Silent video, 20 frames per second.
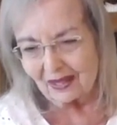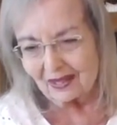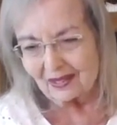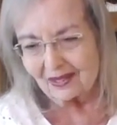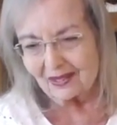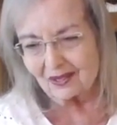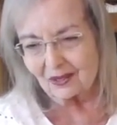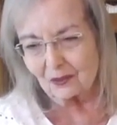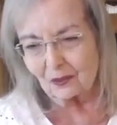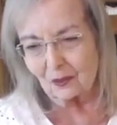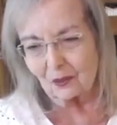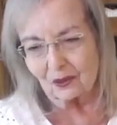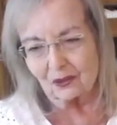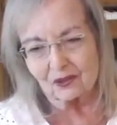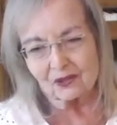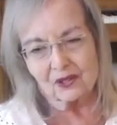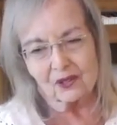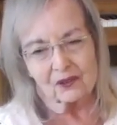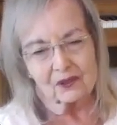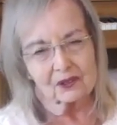
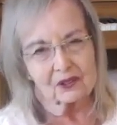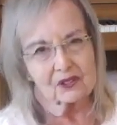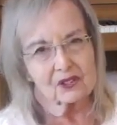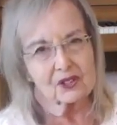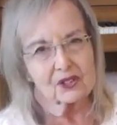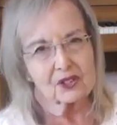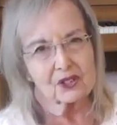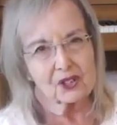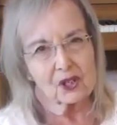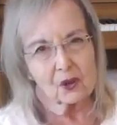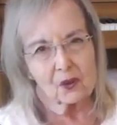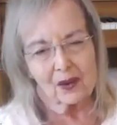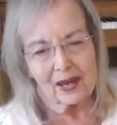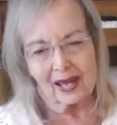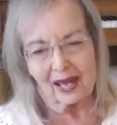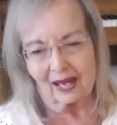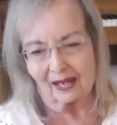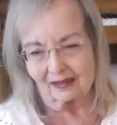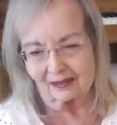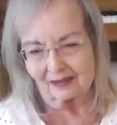Squirrels are so
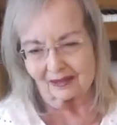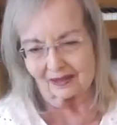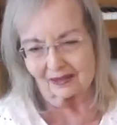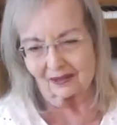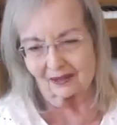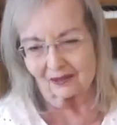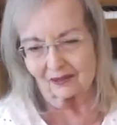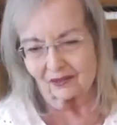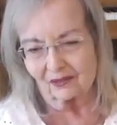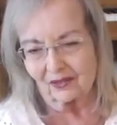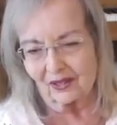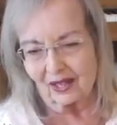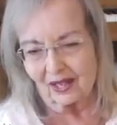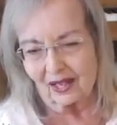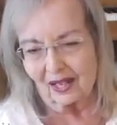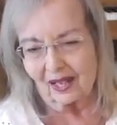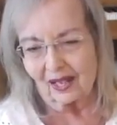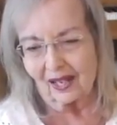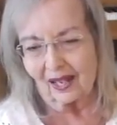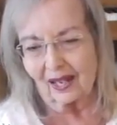active.
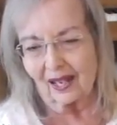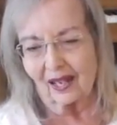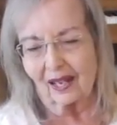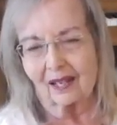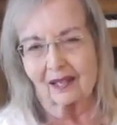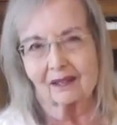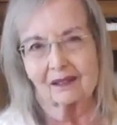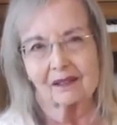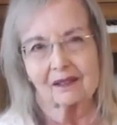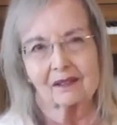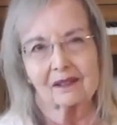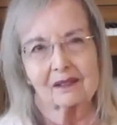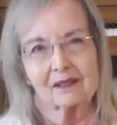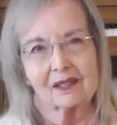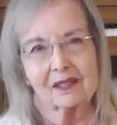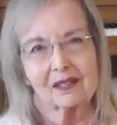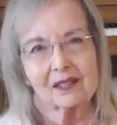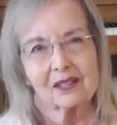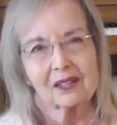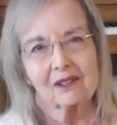And,
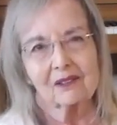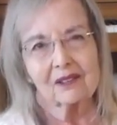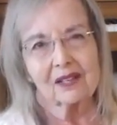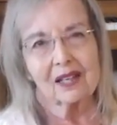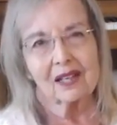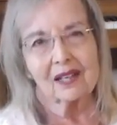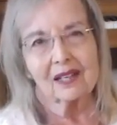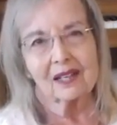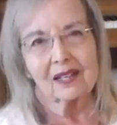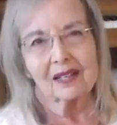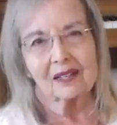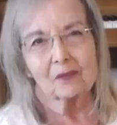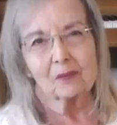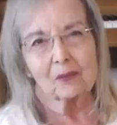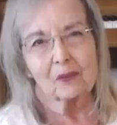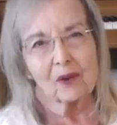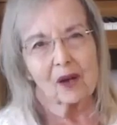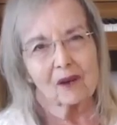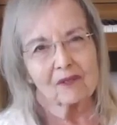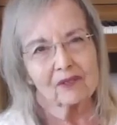you know, in
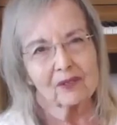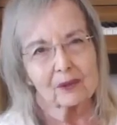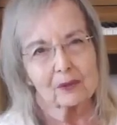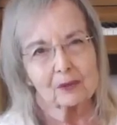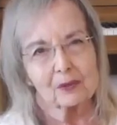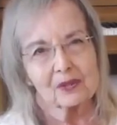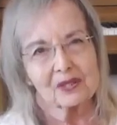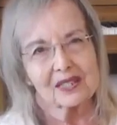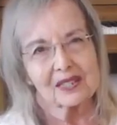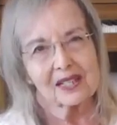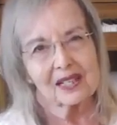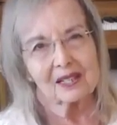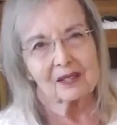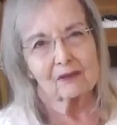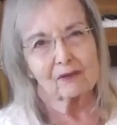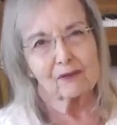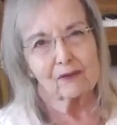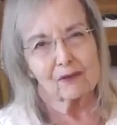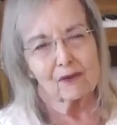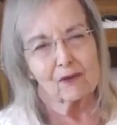Proverbs
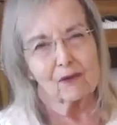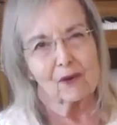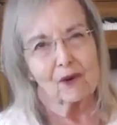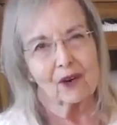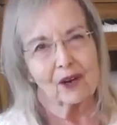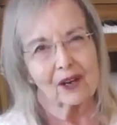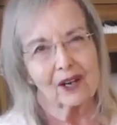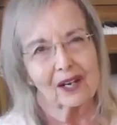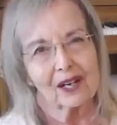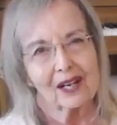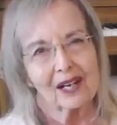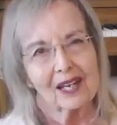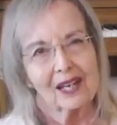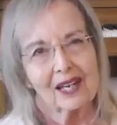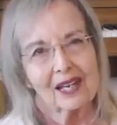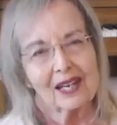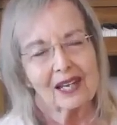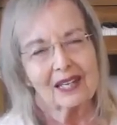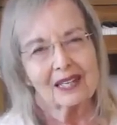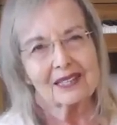10 4,
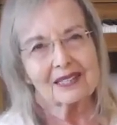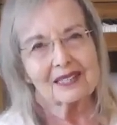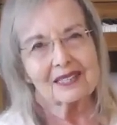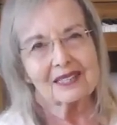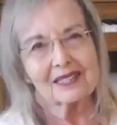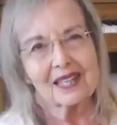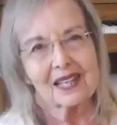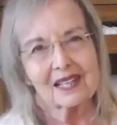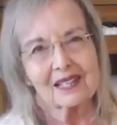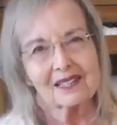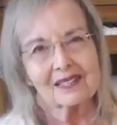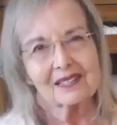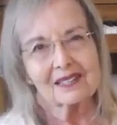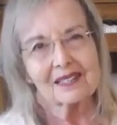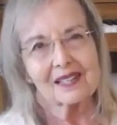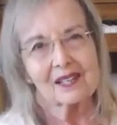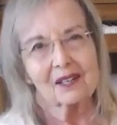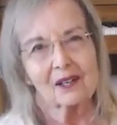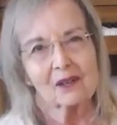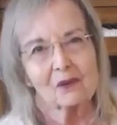it says
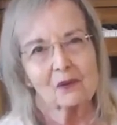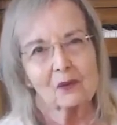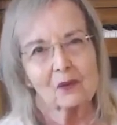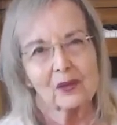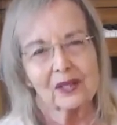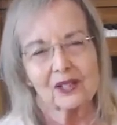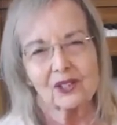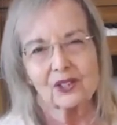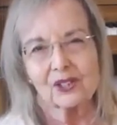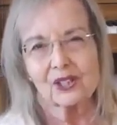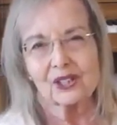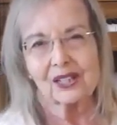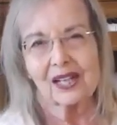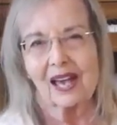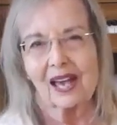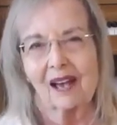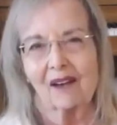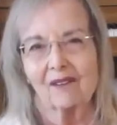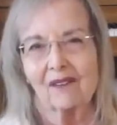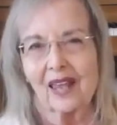that we should
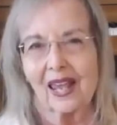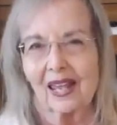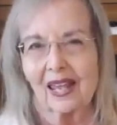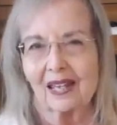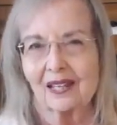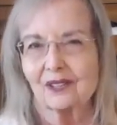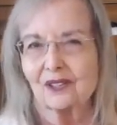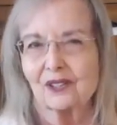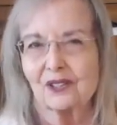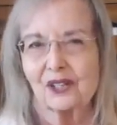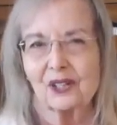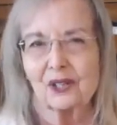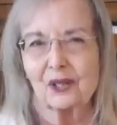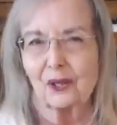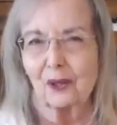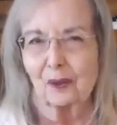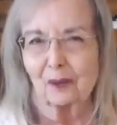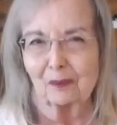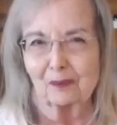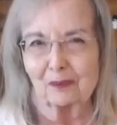have hands that
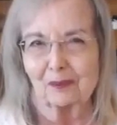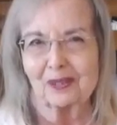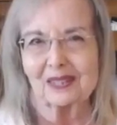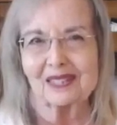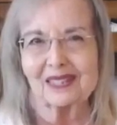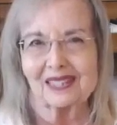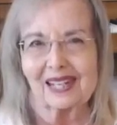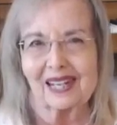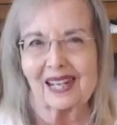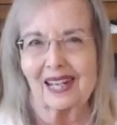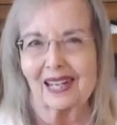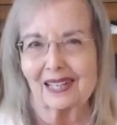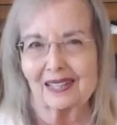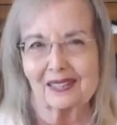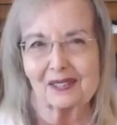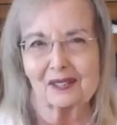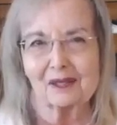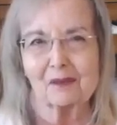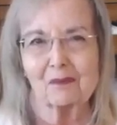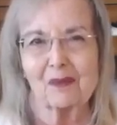are busy
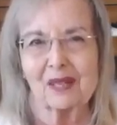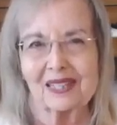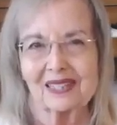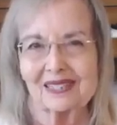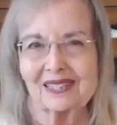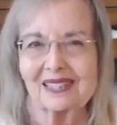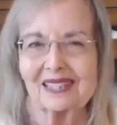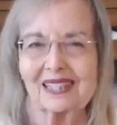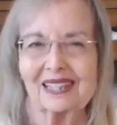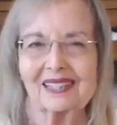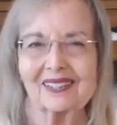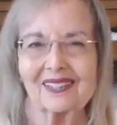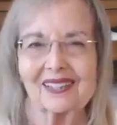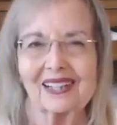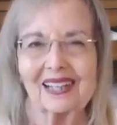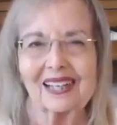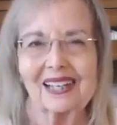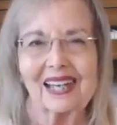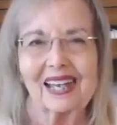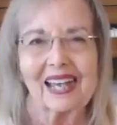hands,
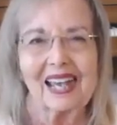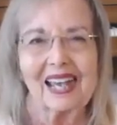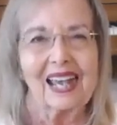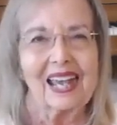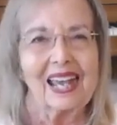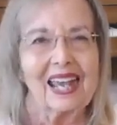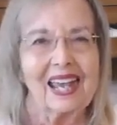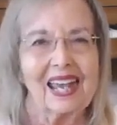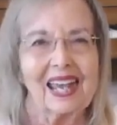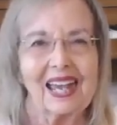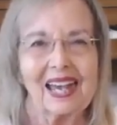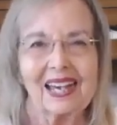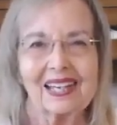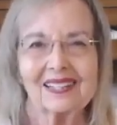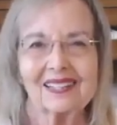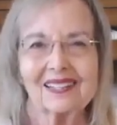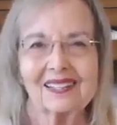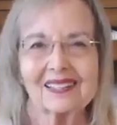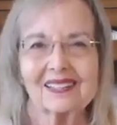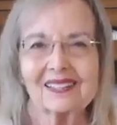basically.
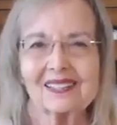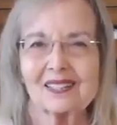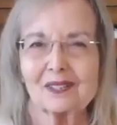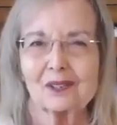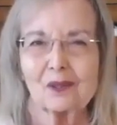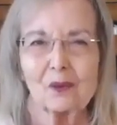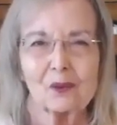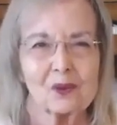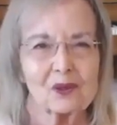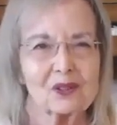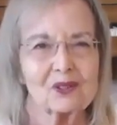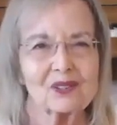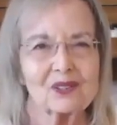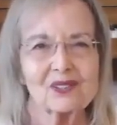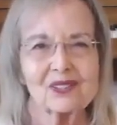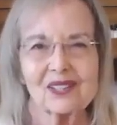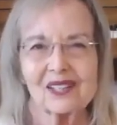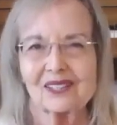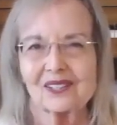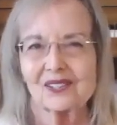And
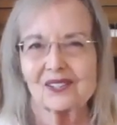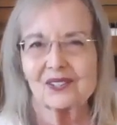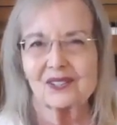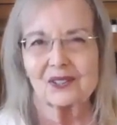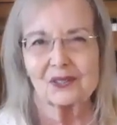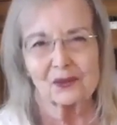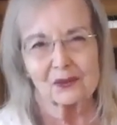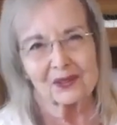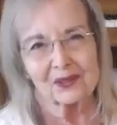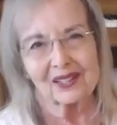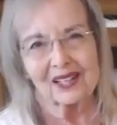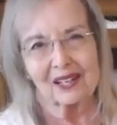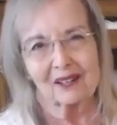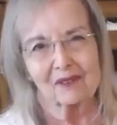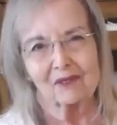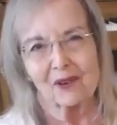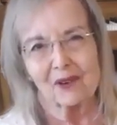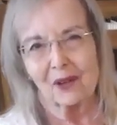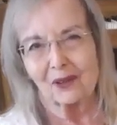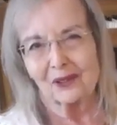squirrels certainly
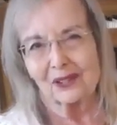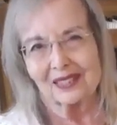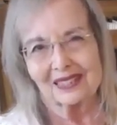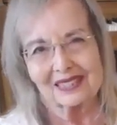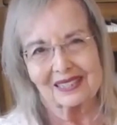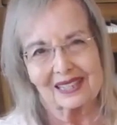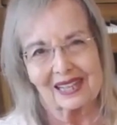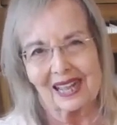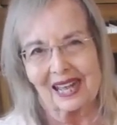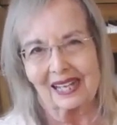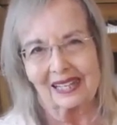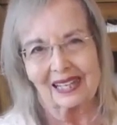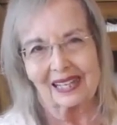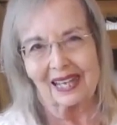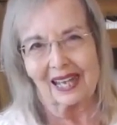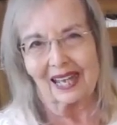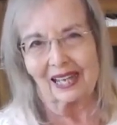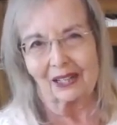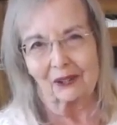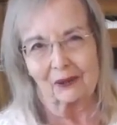fall into that
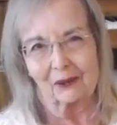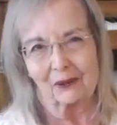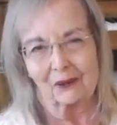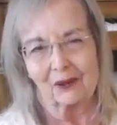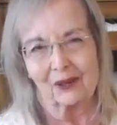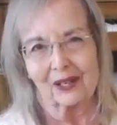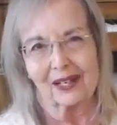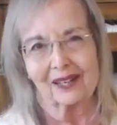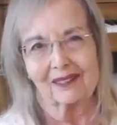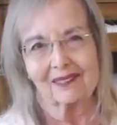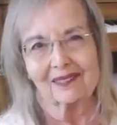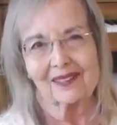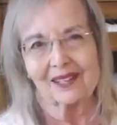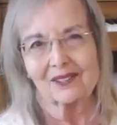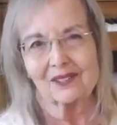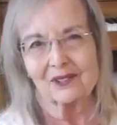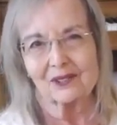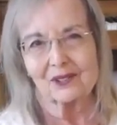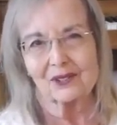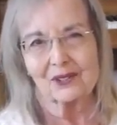category.
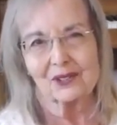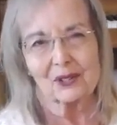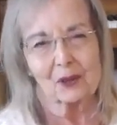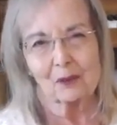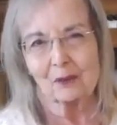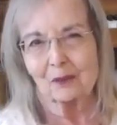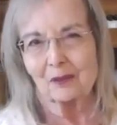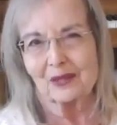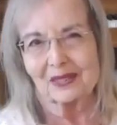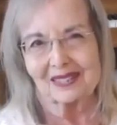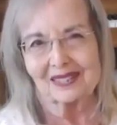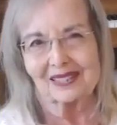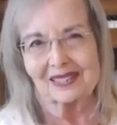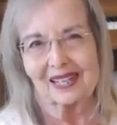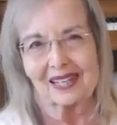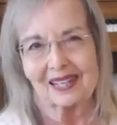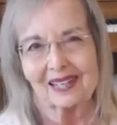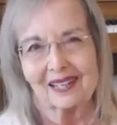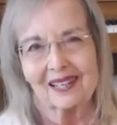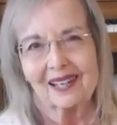They're so
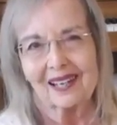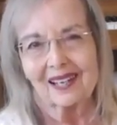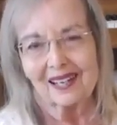busy.